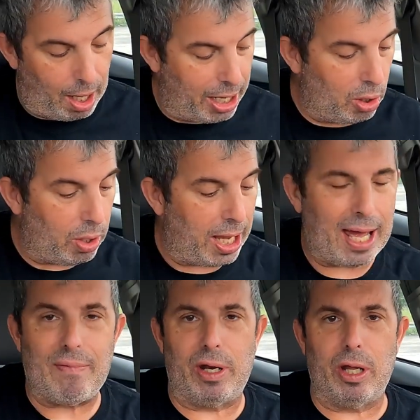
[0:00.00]
I know they
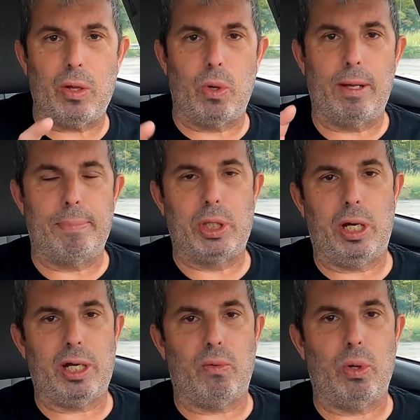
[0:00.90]
have another one in
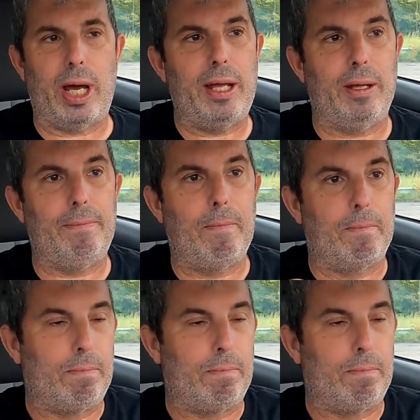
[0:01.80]
Pawtucket, Rhode Island.